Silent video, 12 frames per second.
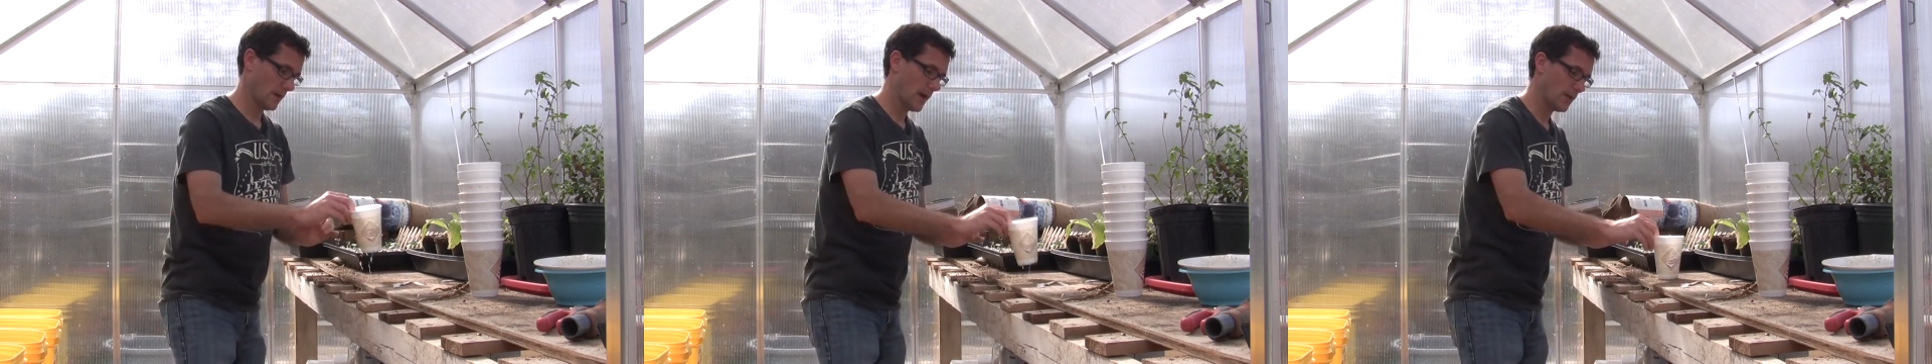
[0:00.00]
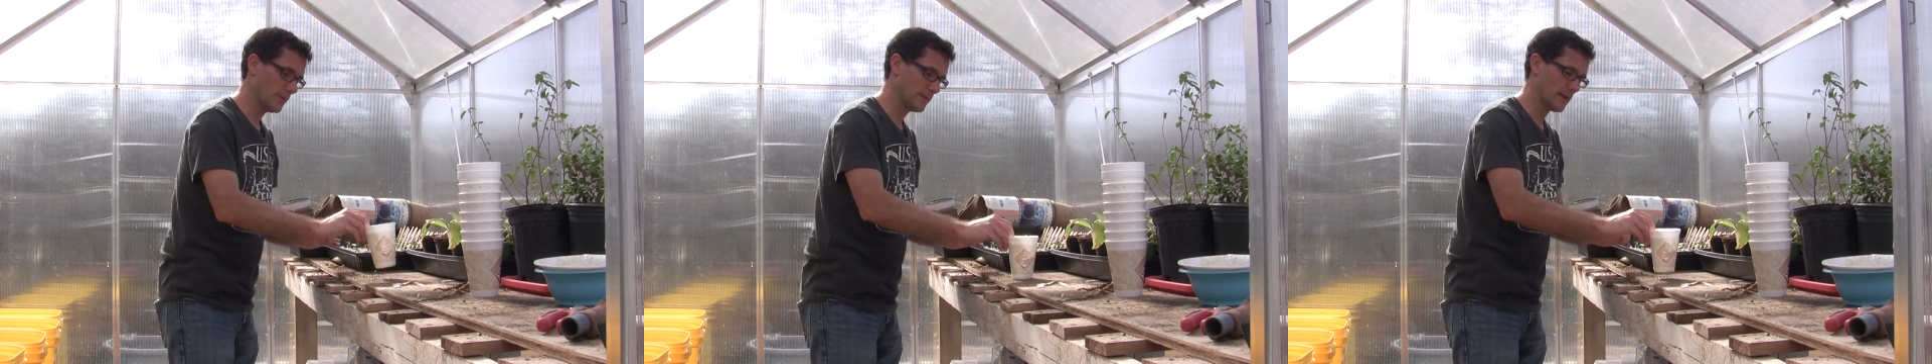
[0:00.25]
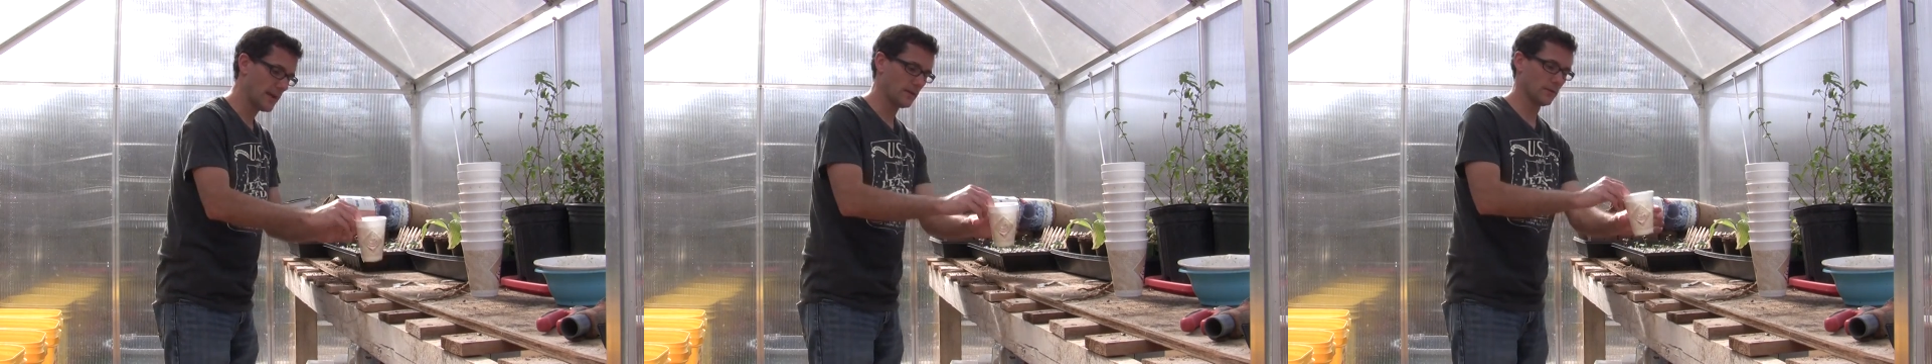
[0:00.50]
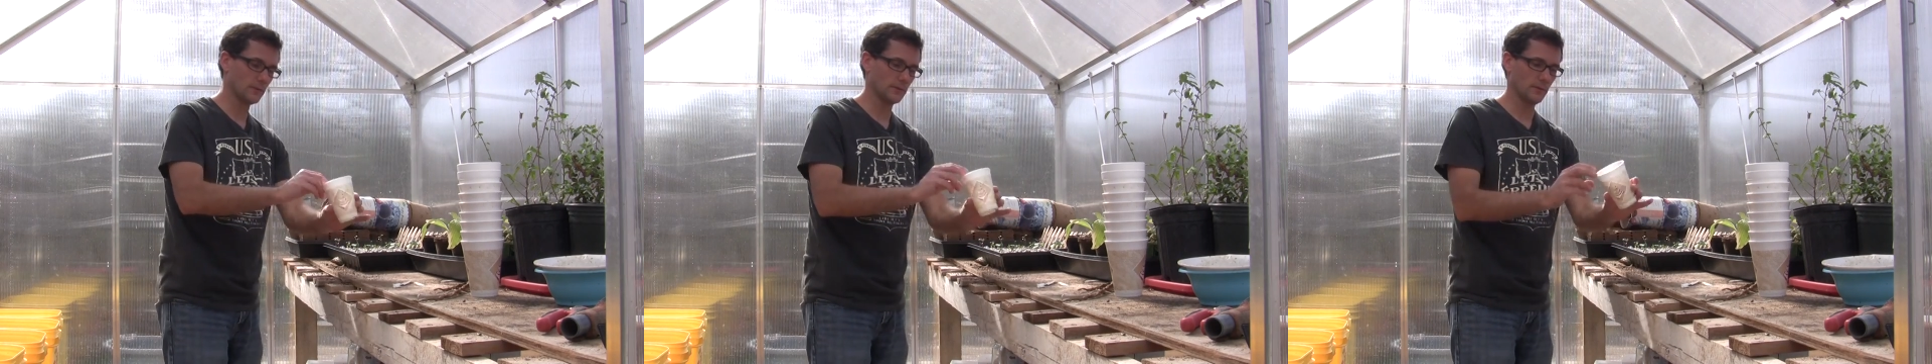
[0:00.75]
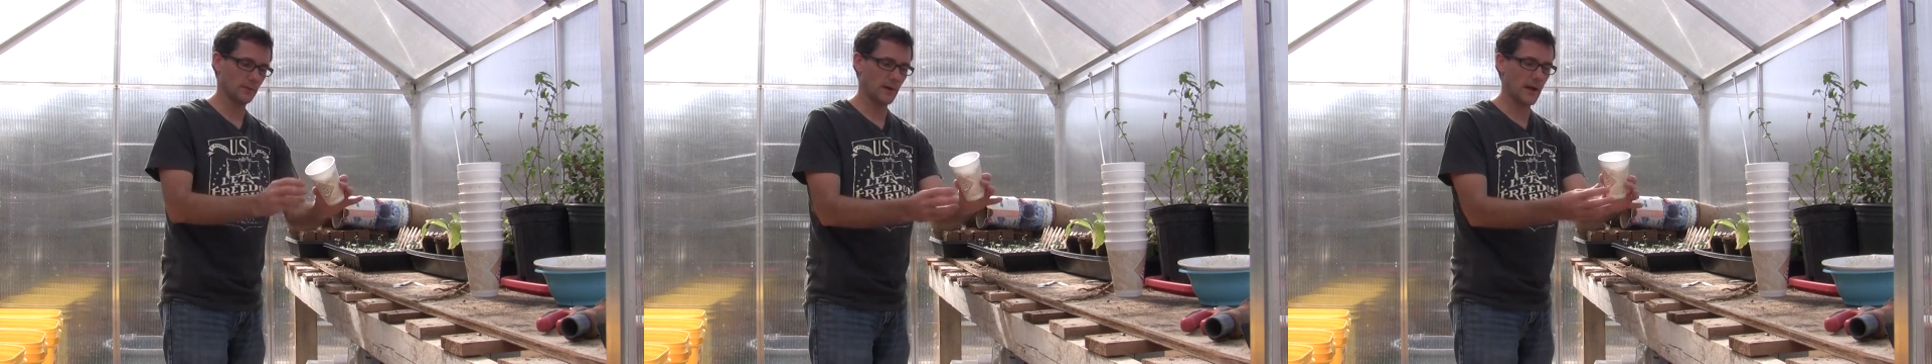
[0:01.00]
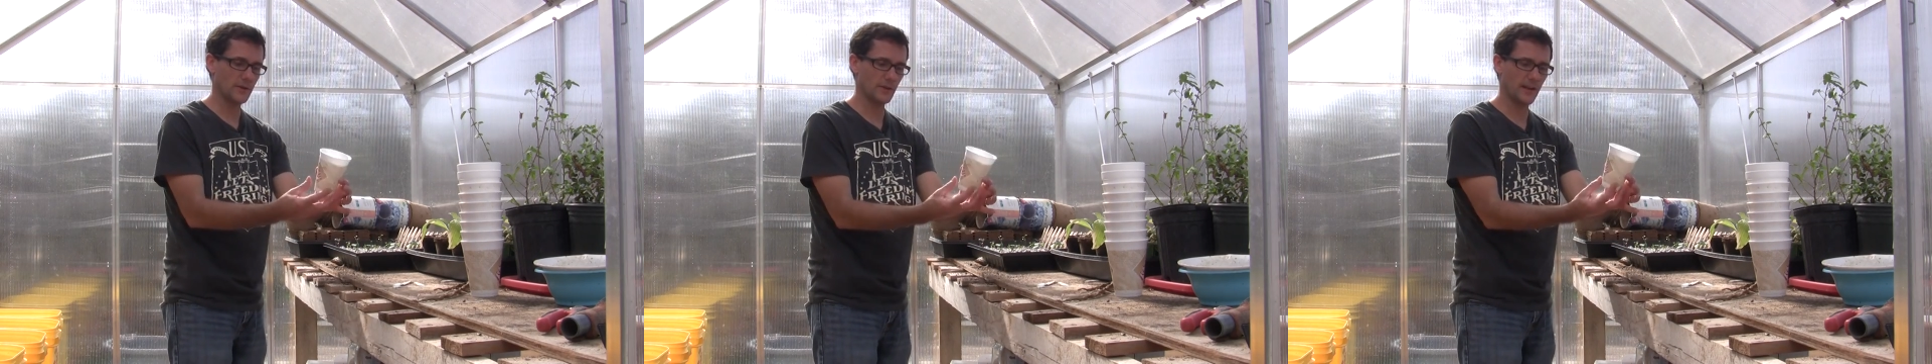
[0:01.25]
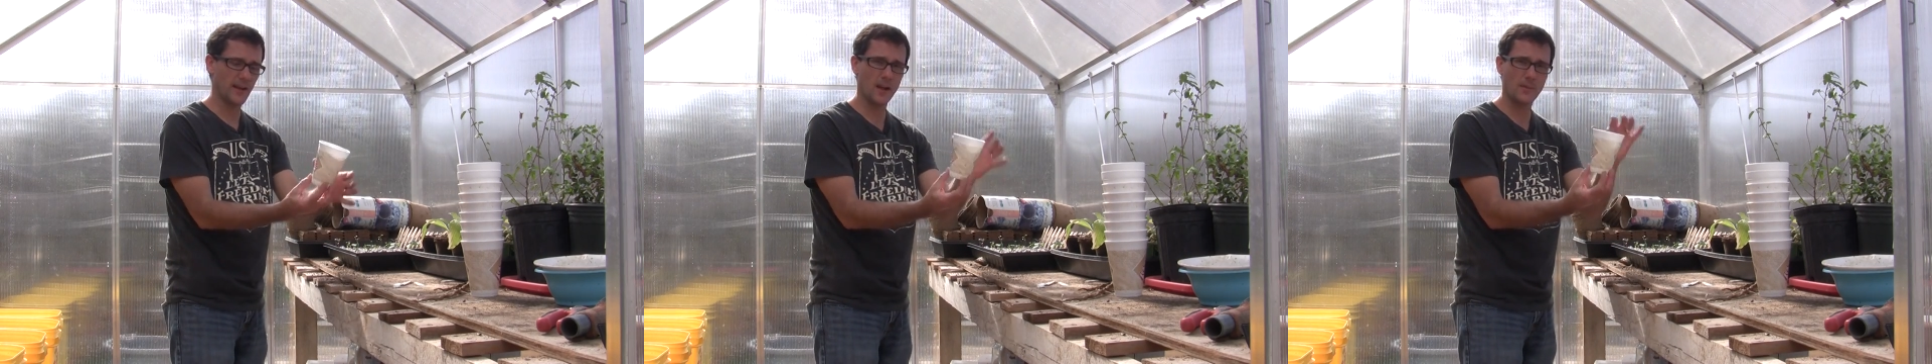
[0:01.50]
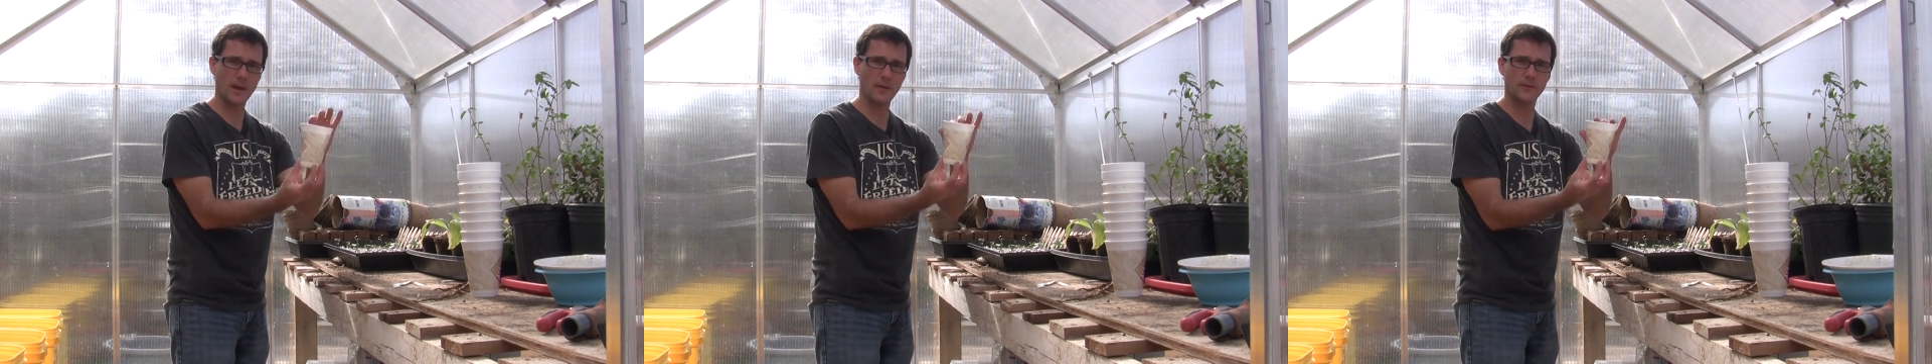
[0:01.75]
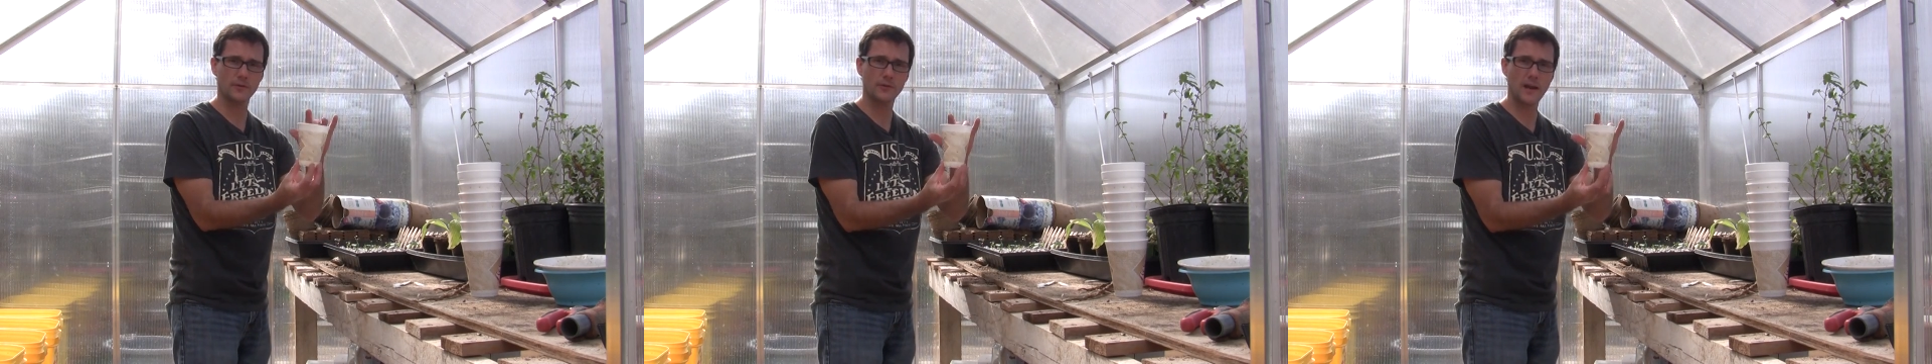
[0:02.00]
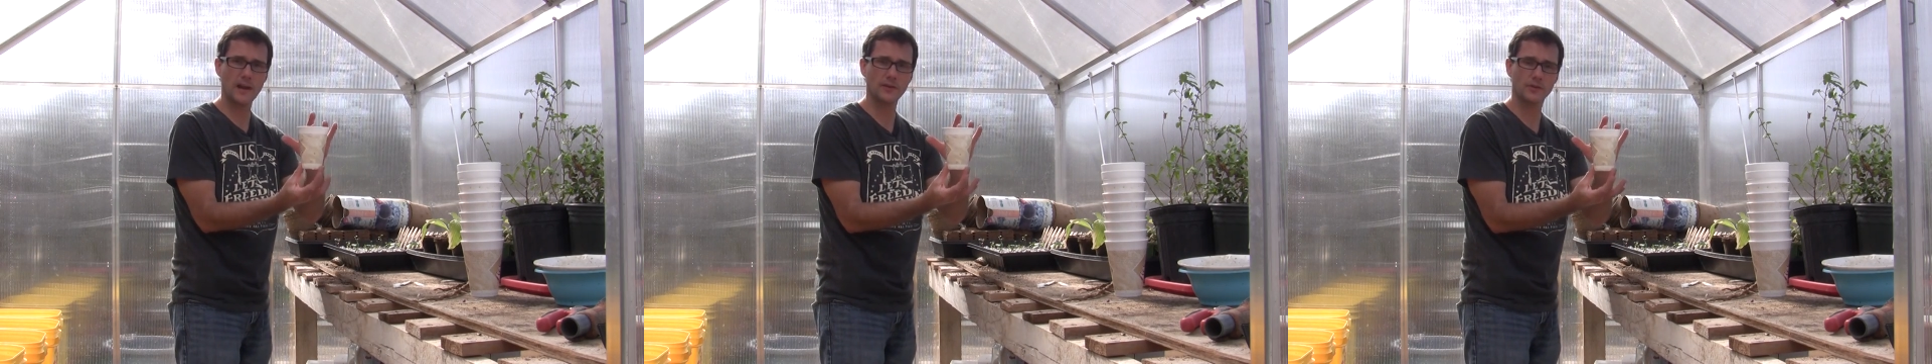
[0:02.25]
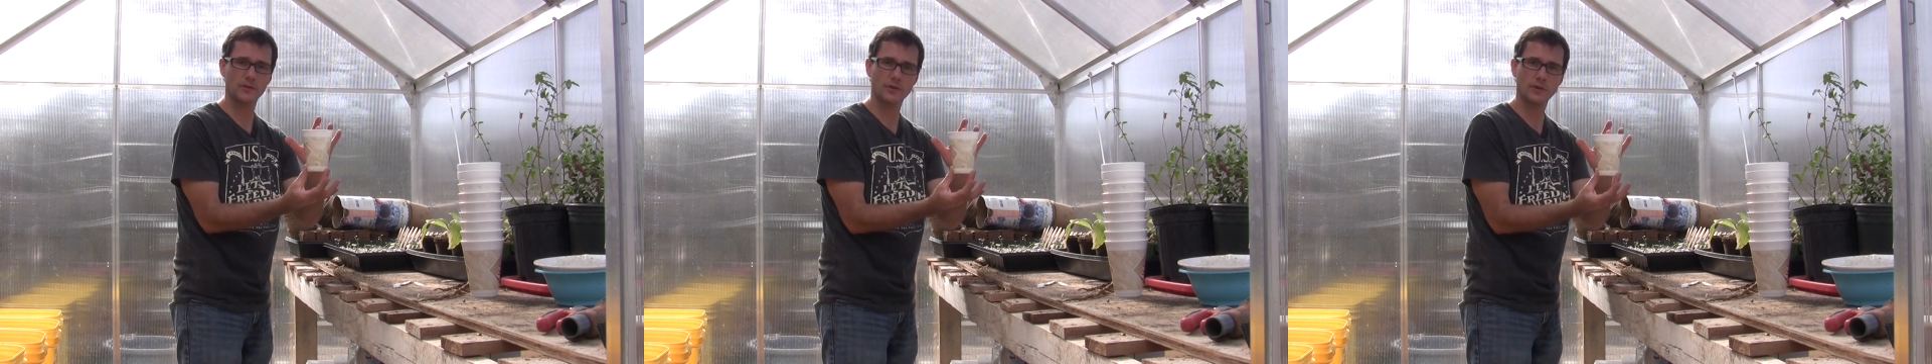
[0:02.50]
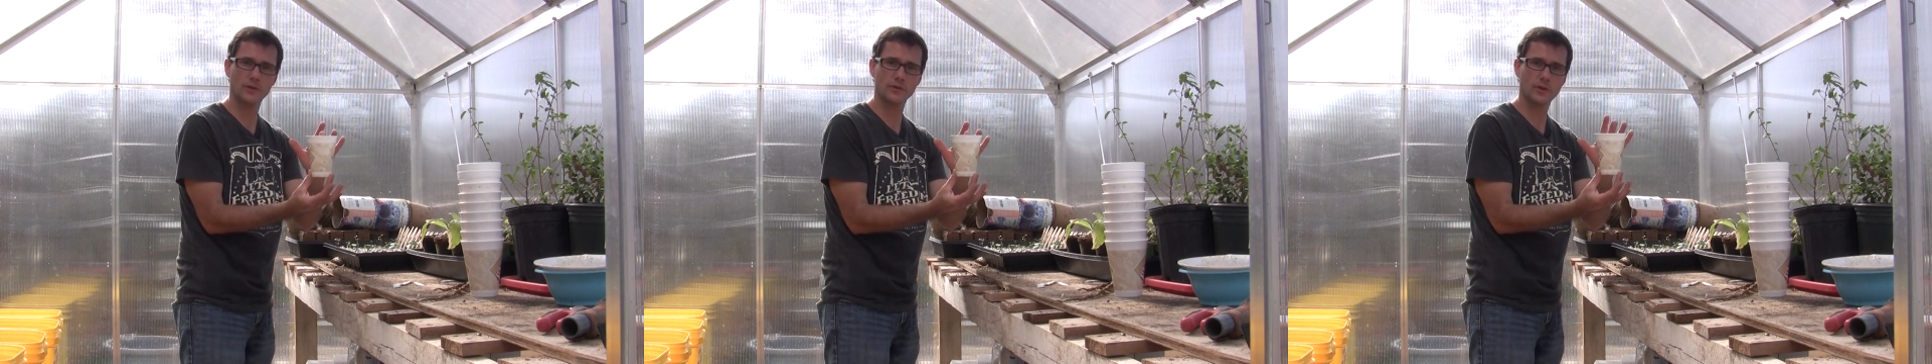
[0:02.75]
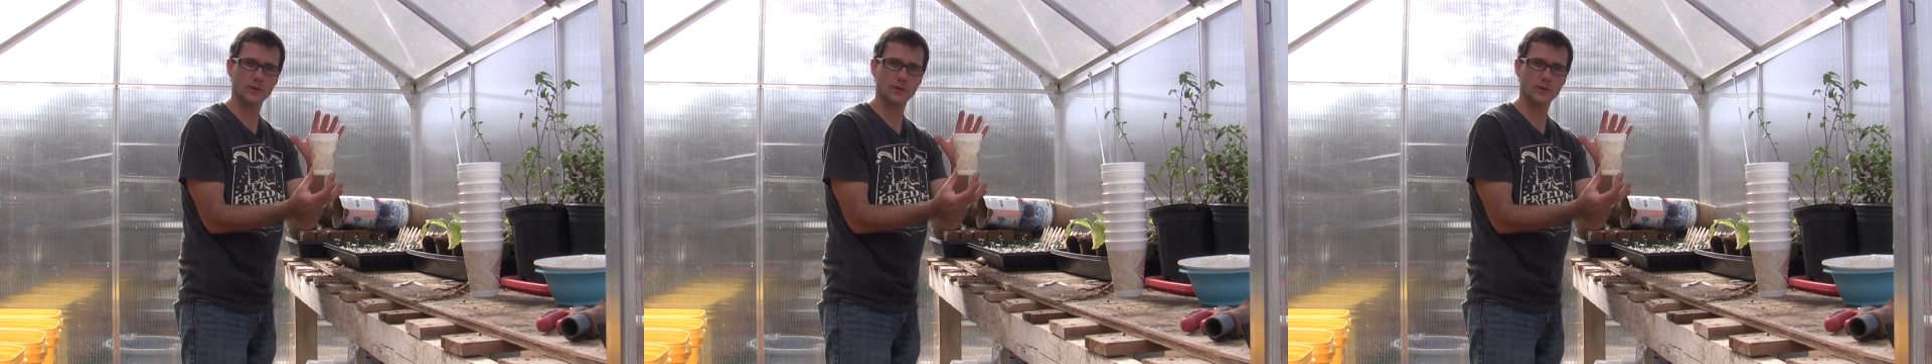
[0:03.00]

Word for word: I recycled, or actually I got them out of the trash at church.